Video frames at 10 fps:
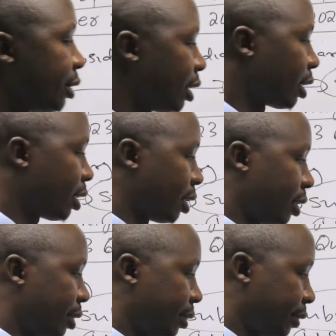take
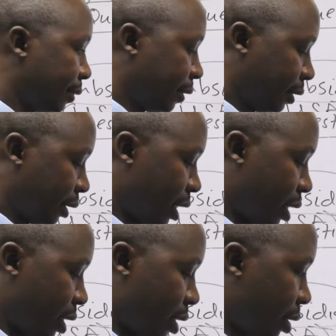
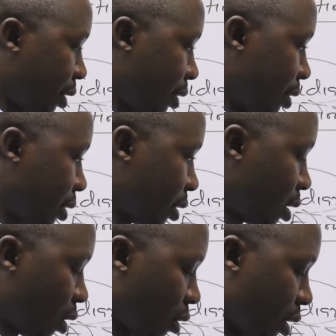900
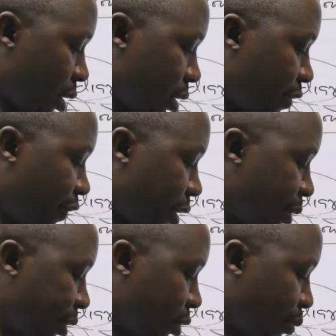krona divided
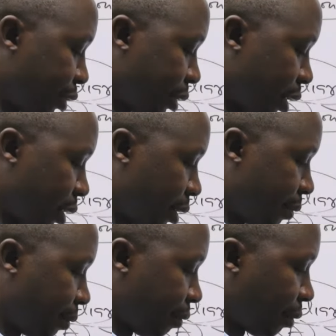by 0.9,
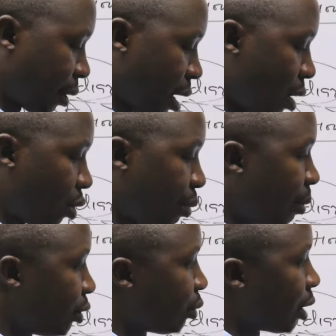I will be
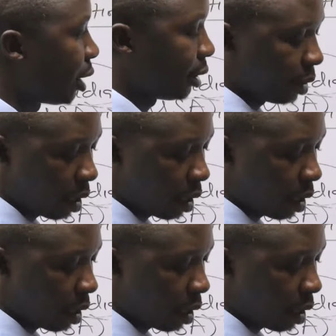able to get